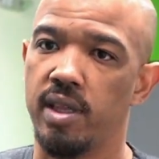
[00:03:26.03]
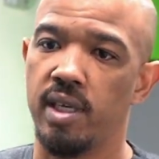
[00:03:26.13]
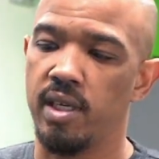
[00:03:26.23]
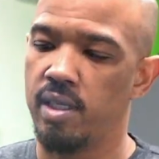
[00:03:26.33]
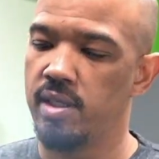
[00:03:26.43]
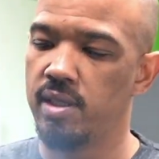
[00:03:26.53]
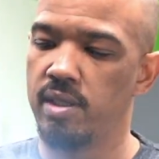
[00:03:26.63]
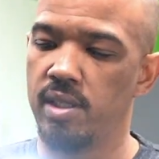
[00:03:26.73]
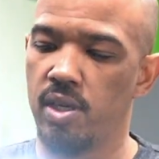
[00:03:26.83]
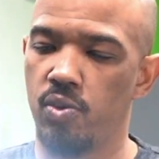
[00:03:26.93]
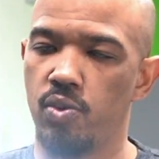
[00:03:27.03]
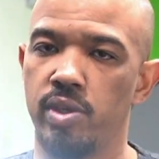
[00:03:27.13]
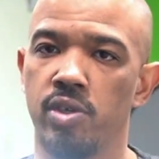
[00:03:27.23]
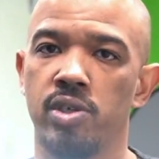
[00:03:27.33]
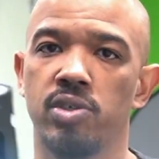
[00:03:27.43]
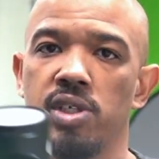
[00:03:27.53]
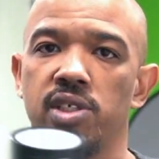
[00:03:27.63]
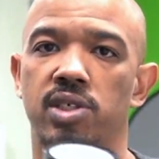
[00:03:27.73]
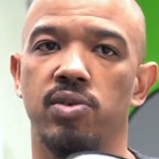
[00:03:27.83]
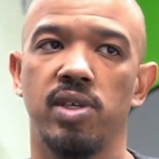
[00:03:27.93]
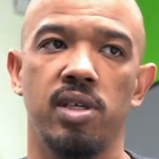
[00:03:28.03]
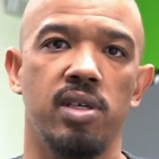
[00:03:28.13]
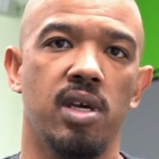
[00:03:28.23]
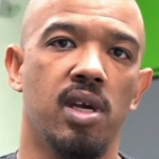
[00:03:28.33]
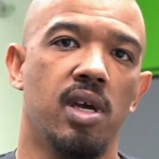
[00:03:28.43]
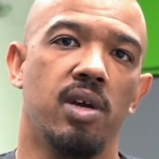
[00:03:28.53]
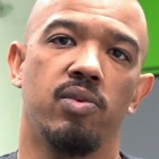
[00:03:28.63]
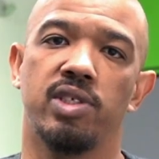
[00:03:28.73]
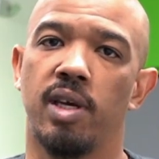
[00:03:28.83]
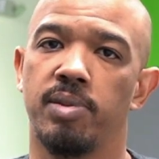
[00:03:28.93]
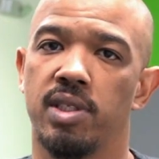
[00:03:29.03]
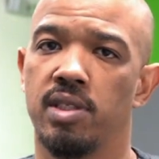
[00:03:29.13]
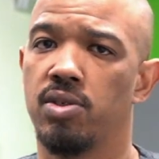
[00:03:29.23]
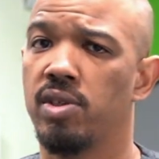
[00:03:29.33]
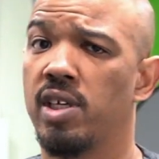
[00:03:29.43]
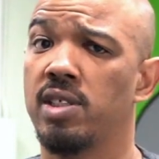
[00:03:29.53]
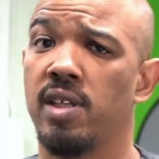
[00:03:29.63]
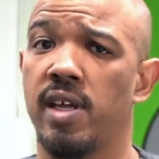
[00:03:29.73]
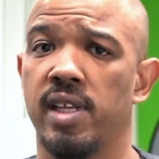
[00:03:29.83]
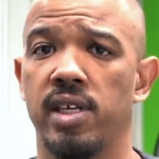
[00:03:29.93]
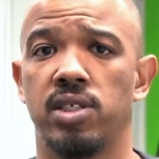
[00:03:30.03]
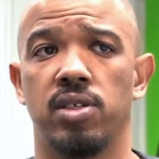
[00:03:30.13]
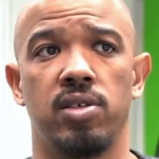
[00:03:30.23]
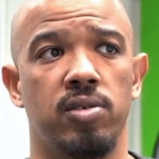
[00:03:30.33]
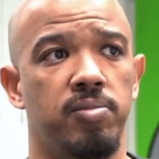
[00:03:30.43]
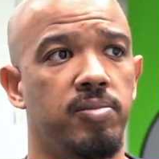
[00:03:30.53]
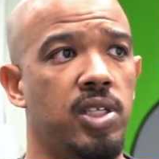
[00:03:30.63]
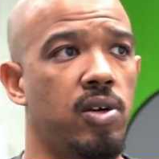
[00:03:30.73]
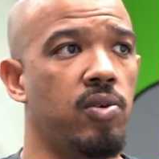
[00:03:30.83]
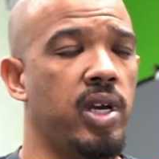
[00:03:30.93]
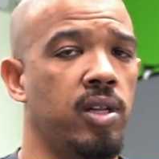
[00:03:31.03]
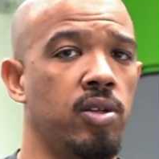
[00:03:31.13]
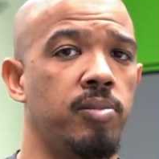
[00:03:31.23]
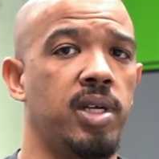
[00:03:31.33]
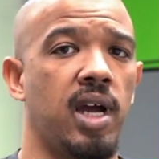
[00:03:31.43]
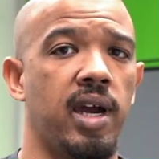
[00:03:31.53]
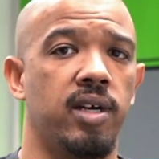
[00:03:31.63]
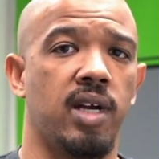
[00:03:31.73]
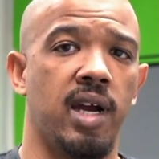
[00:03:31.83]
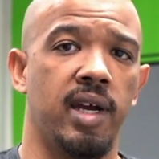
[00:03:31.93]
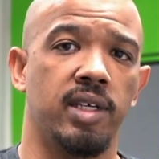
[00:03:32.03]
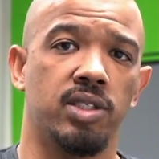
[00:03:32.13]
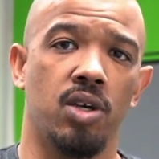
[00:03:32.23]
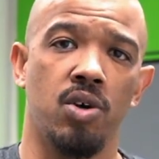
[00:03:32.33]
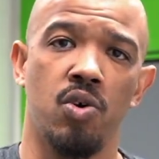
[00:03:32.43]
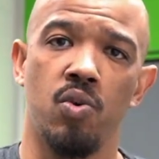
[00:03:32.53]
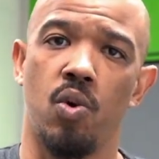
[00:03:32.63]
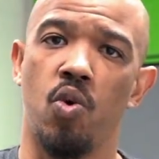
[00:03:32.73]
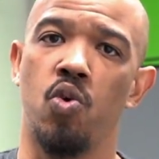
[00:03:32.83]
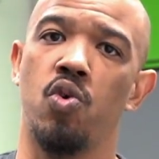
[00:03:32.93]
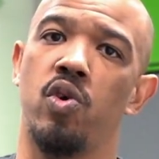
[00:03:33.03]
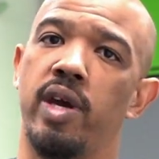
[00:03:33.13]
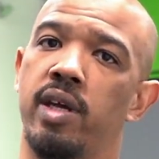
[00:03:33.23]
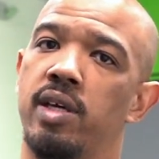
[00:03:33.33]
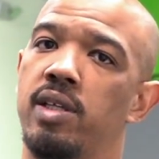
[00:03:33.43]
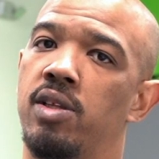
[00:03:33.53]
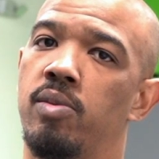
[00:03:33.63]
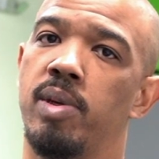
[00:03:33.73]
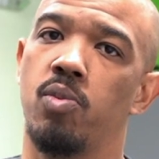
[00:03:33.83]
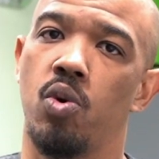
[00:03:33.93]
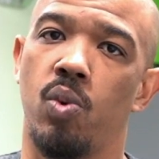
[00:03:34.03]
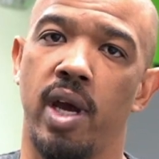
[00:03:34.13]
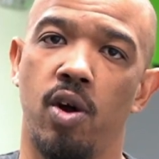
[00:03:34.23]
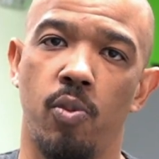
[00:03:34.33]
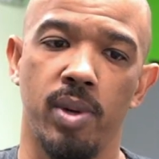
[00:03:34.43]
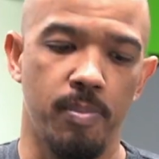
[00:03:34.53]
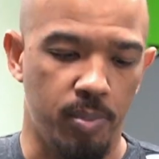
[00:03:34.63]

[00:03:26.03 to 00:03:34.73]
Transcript: You're usually shooting receptions or things of that nature, at a little bit higher ISO or a little bit more wide open.